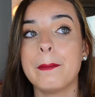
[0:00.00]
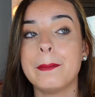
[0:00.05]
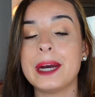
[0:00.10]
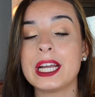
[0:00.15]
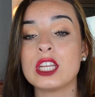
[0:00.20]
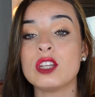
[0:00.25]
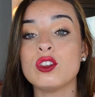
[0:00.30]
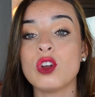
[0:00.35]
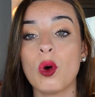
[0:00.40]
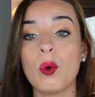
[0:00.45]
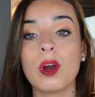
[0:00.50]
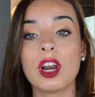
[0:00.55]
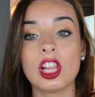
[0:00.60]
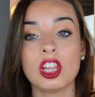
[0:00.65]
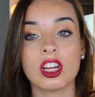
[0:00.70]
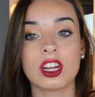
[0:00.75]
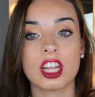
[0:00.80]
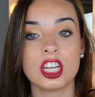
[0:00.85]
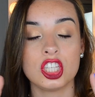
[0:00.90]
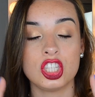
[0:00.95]
but you don't want to
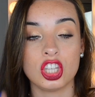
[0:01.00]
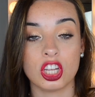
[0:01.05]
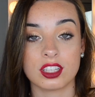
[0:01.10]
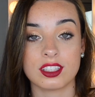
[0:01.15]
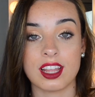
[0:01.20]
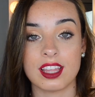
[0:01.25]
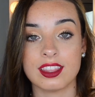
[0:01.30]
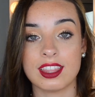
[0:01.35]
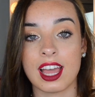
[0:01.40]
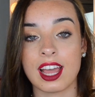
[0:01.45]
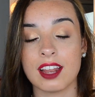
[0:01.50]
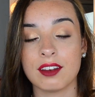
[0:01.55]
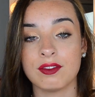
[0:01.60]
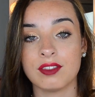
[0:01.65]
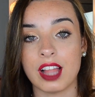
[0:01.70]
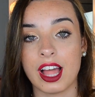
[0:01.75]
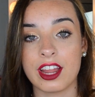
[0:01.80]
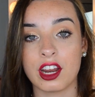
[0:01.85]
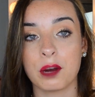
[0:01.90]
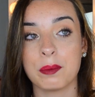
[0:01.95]
look just at that
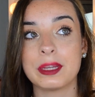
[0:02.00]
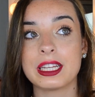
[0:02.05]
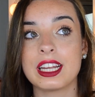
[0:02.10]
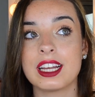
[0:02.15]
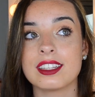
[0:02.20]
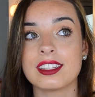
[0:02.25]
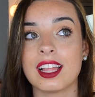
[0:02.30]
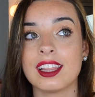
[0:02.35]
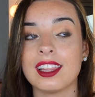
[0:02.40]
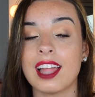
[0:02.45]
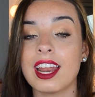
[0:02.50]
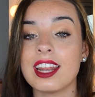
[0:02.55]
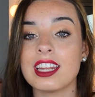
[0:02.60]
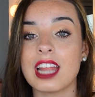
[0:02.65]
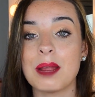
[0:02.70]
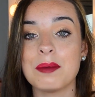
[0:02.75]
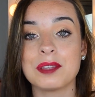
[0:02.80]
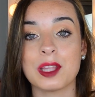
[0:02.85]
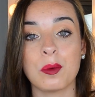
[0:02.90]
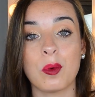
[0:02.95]
flyer because a lot of
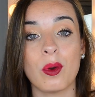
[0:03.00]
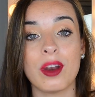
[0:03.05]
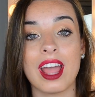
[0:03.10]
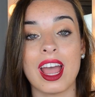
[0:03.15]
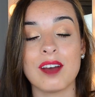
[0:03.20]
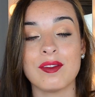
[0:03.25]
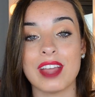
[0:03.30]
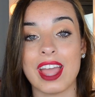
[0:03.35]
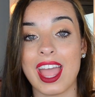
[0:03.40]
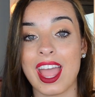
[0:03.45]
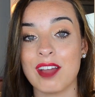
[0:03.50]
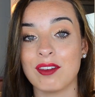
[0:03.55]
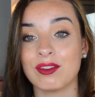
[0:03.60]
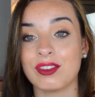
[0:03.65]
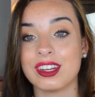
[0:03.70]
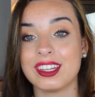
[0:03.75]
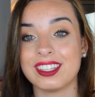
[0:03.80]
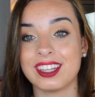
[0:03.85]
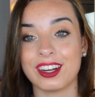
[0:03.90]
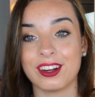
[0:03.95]
times they won't have
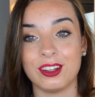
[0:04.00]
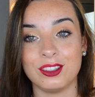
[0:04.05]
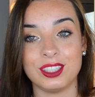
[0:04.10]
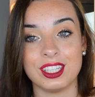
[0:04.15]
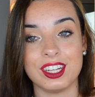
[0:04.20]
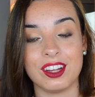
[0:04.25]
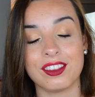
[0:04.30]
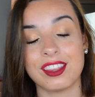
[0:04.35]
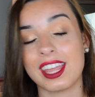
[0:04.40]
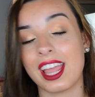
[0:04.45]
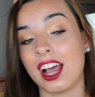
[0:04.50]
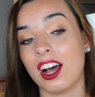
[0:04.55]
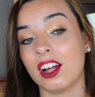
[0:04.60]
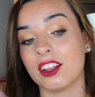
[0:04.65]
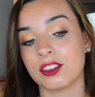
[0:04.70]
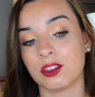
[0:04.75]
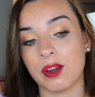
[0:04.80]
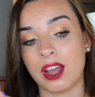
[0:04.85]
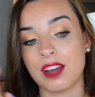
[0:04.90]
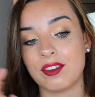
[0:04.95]
every single deal. They
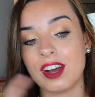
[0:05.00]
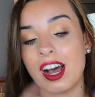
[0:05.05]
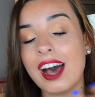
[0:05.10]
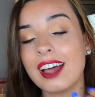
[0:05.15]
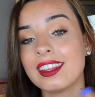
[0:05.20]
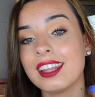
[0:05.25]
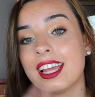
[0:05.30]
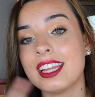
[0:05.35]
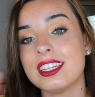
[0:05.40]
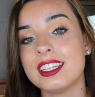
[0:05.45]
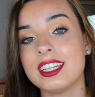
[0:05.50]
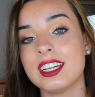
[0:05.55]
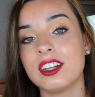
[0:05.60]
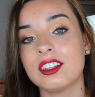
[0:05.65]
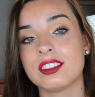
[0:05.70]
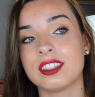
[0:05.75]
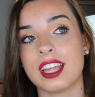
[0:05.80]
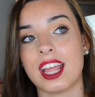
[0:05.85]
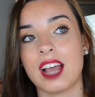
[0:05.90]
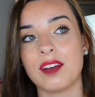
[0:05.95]
also have online
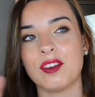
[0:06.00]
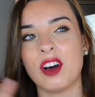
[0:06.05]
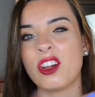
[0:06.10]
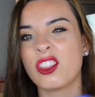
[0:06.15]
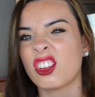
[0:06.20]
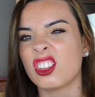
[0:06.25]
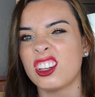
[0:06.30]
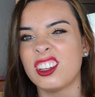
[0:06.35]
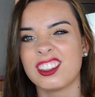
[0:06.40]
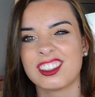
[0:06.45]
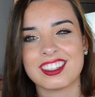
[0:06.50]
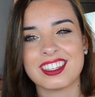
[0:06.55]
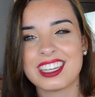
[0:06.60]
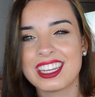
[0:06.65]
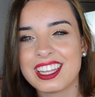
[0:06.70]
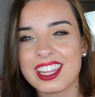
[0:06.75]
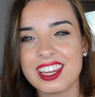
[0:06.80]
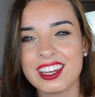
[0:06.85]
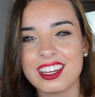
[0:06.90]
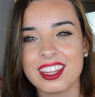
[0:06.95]
deals, they have other little
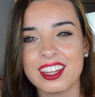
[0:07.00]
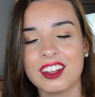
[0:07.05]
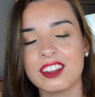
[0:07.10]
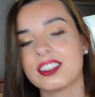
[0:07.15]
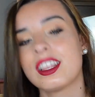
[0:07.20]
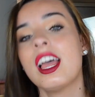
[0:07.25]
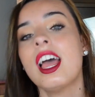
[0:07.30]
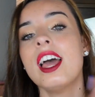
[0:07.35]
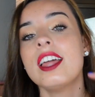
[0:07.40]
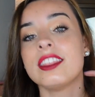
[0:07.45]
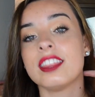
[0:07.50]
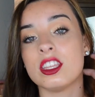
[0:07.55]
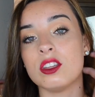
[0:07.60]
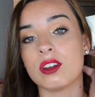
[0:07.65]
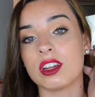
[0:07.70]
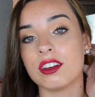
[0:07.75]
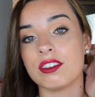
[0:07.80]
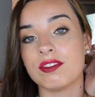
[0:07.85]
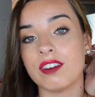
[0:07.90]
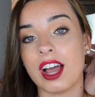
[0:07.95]
sneaky deals that you
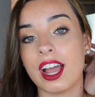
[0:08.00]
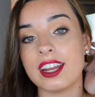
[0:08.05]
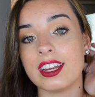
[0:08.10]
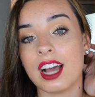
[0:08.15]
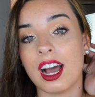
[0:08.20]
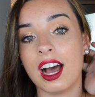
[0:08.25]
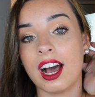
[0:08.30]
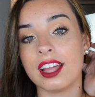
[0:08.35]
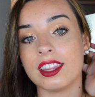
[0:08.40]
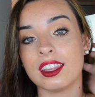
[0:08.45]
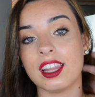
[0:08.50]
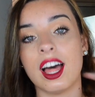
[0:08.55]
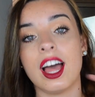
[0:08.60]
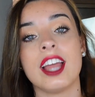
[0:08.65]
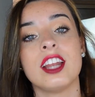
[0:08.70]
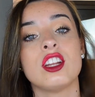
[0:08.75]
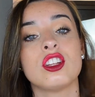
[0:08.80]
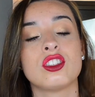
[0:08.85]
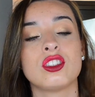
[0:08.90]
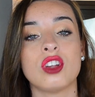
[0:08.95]
can find
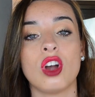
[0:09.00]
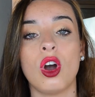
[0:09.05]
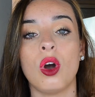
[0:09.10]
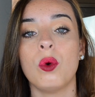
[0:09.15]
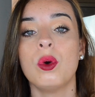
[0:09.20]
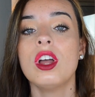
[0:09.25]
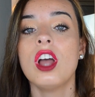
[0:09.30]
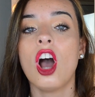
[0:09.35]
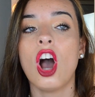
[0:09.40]
online. So